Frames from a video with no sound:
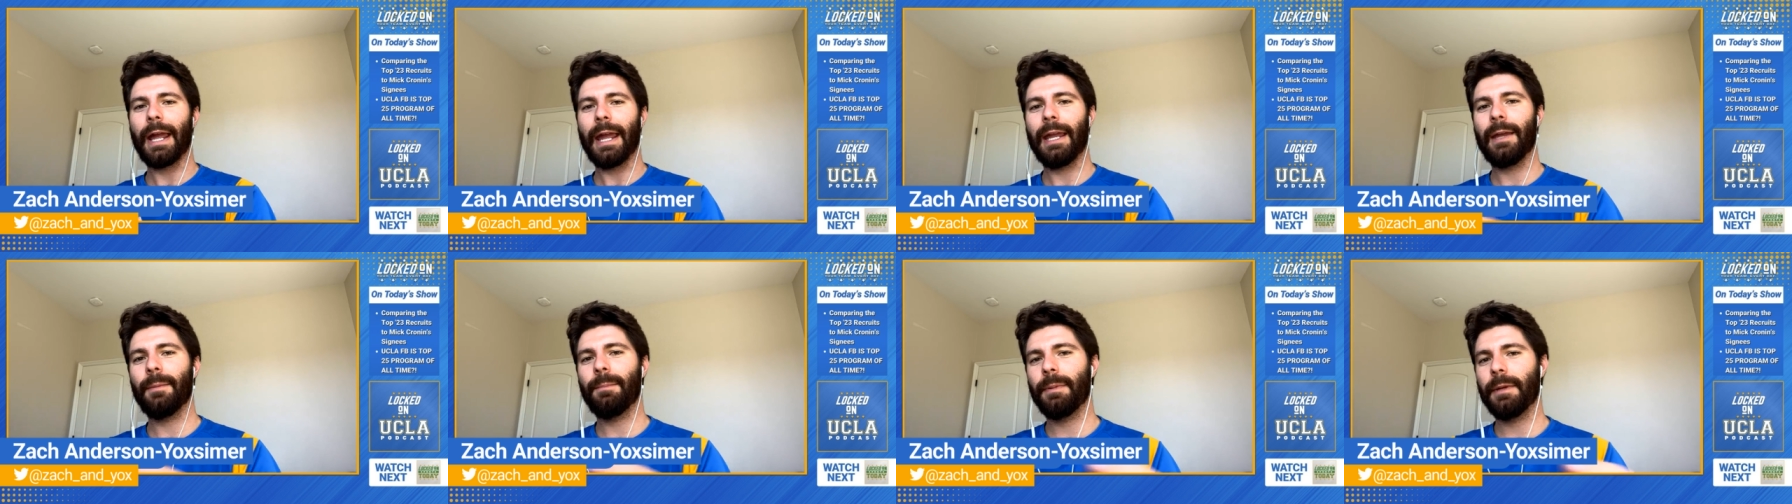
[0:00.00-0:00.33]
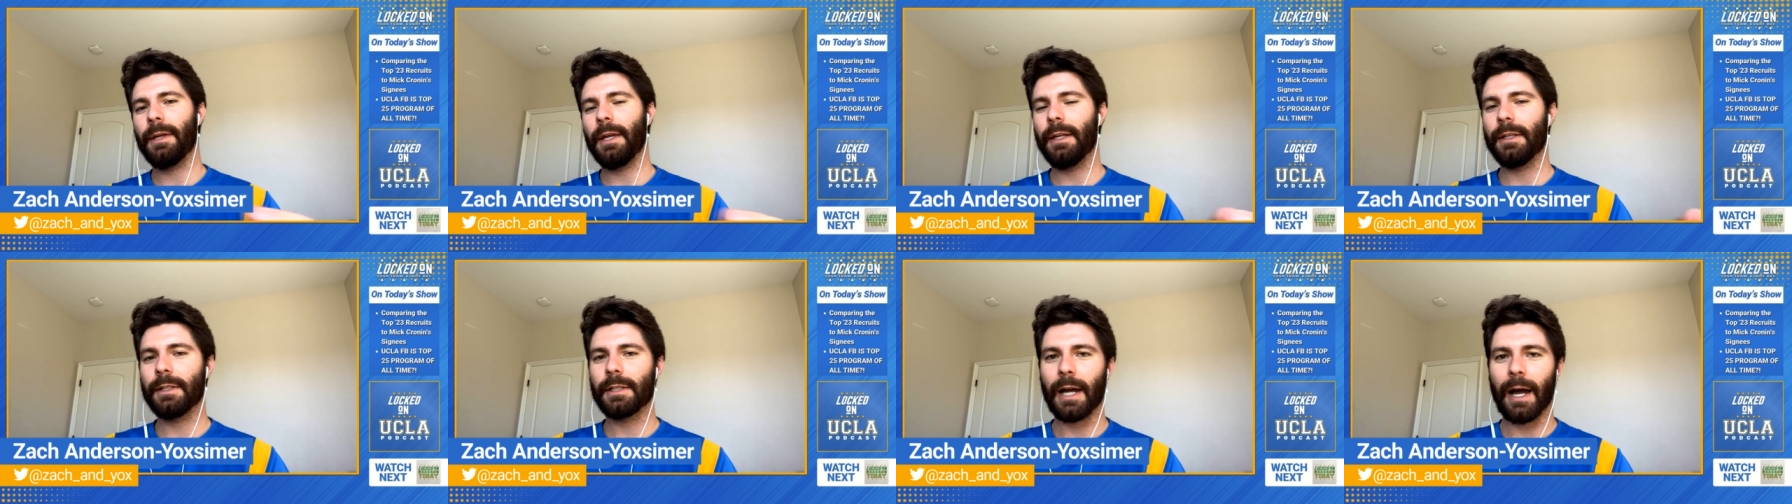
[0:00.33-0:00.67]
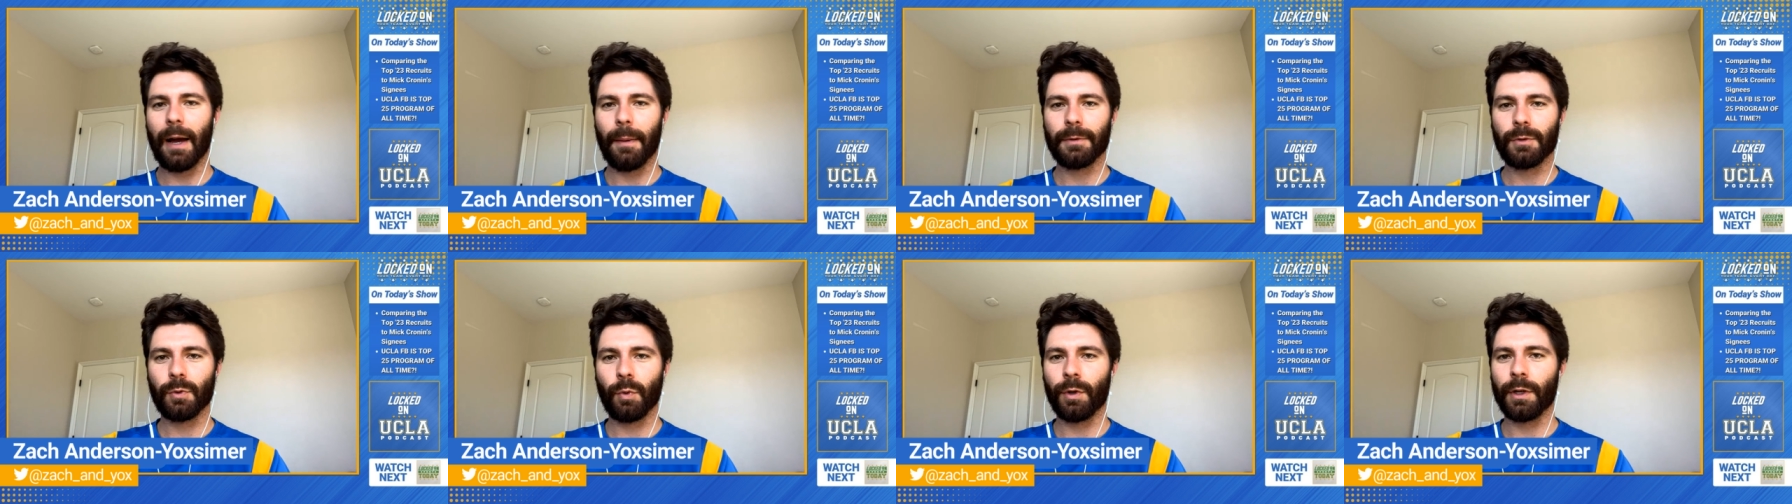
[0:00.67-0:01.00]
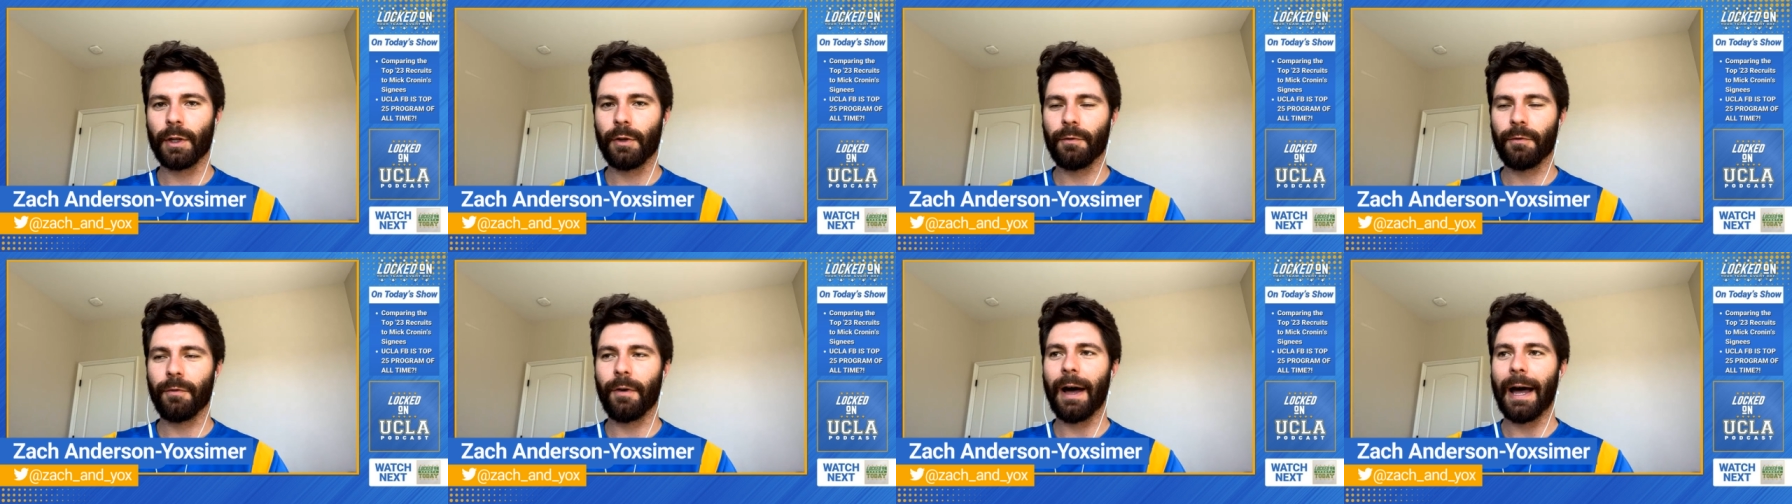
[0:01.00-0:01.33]
AP top
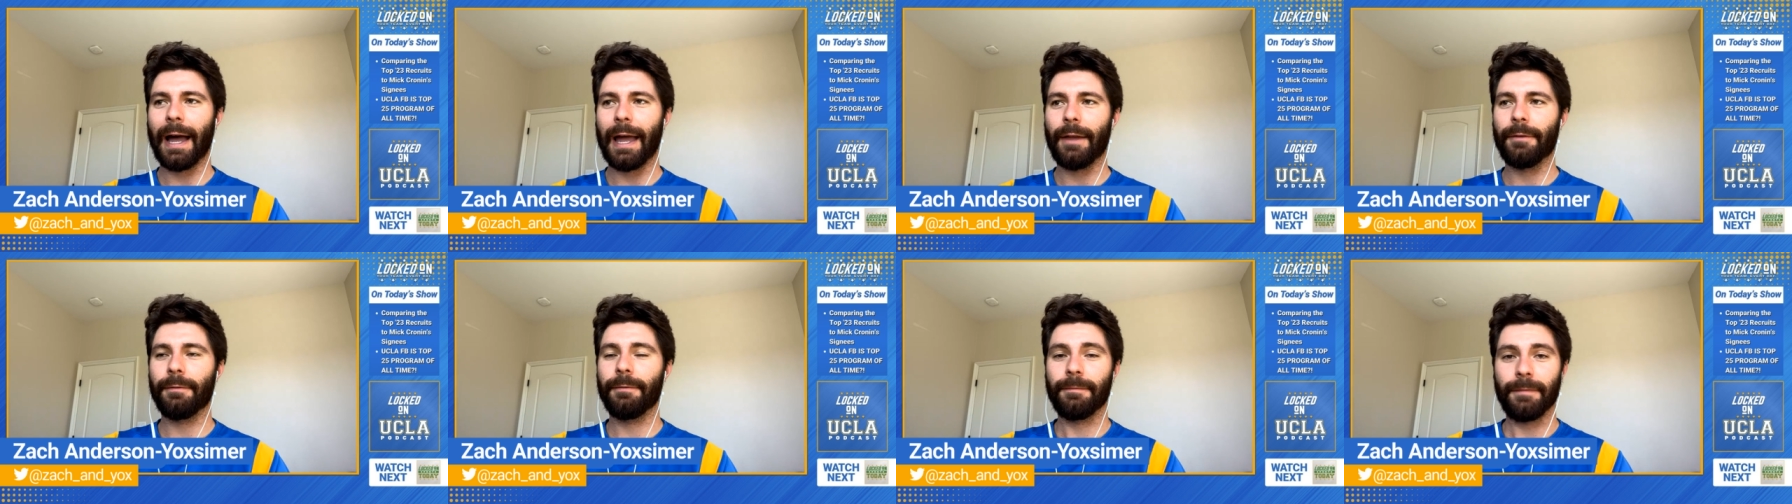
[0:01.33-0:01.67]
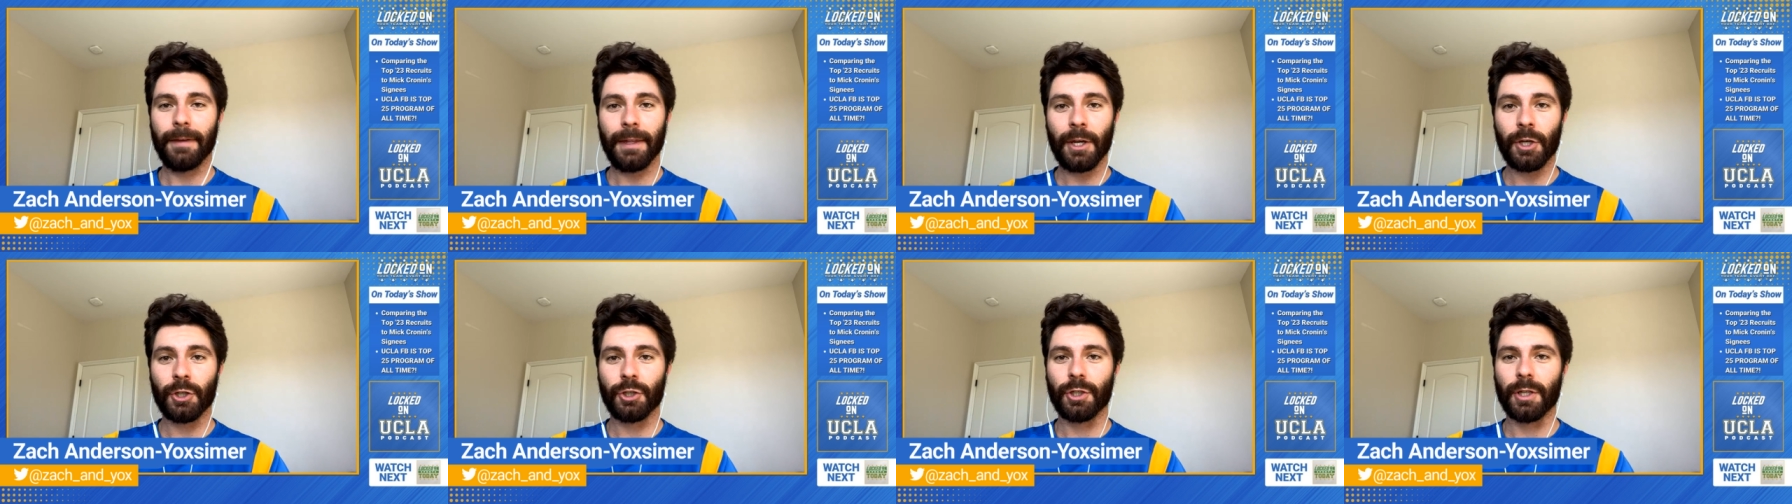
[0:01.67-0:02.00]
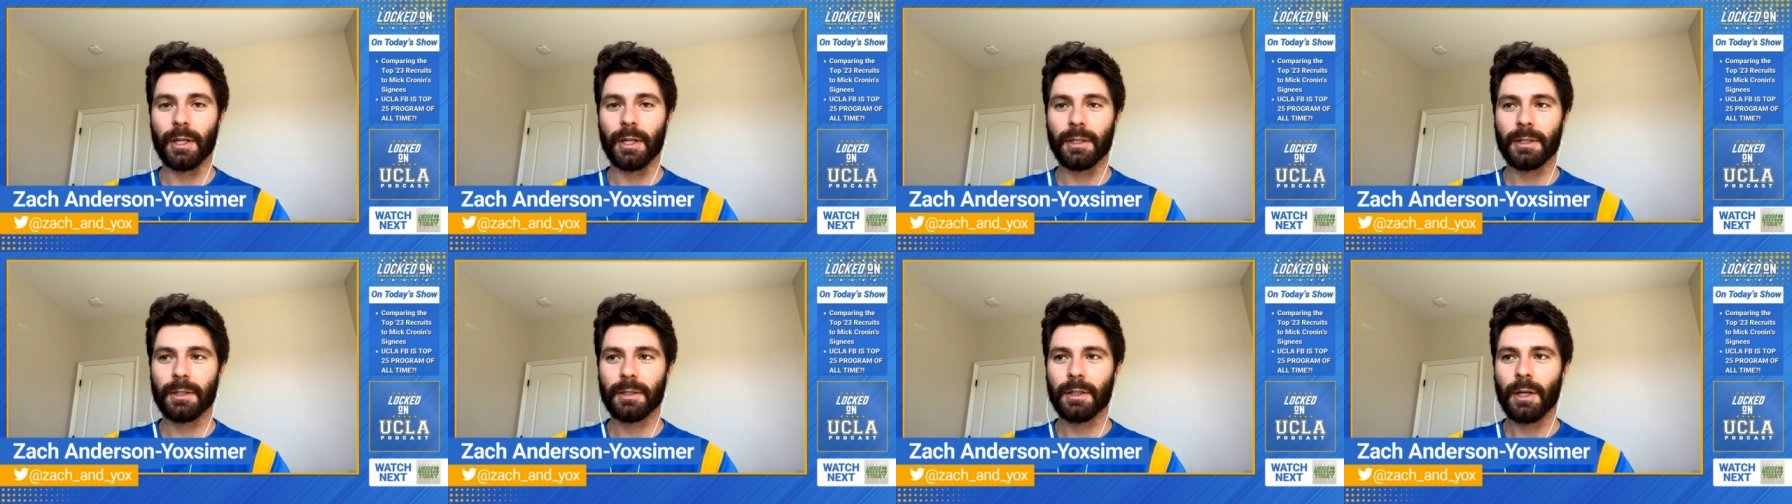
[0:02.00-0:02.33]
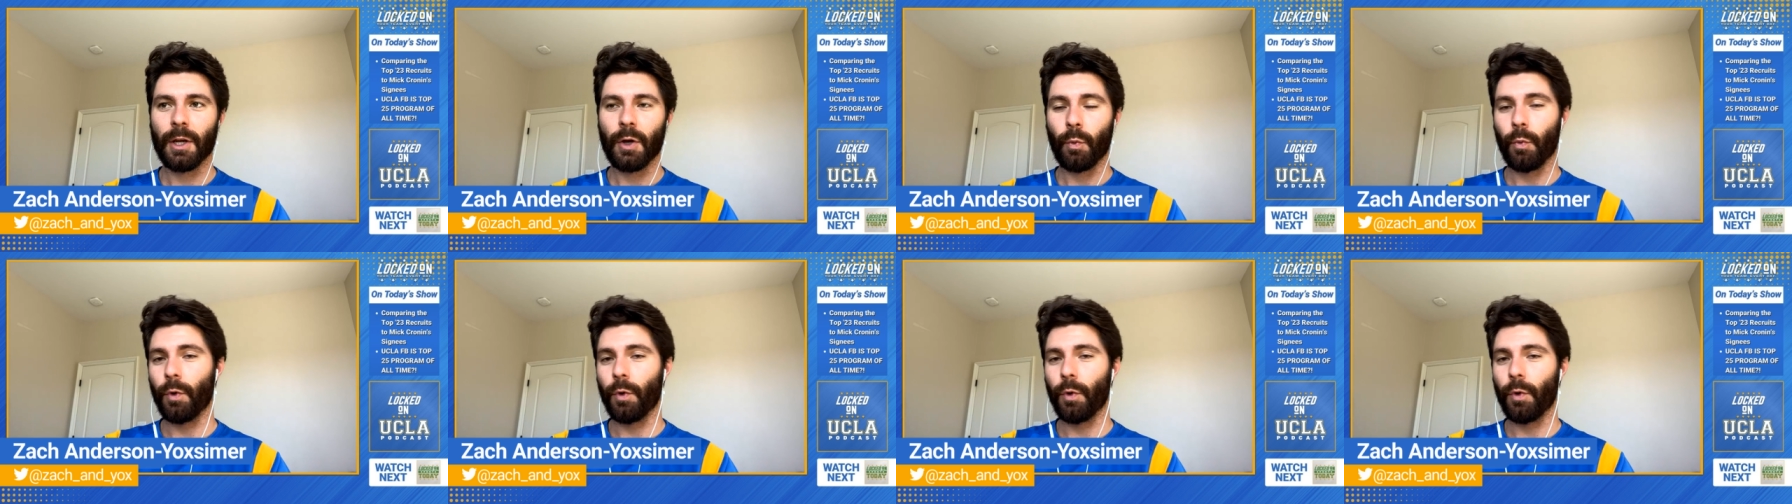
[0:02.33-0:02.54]
25 finishes,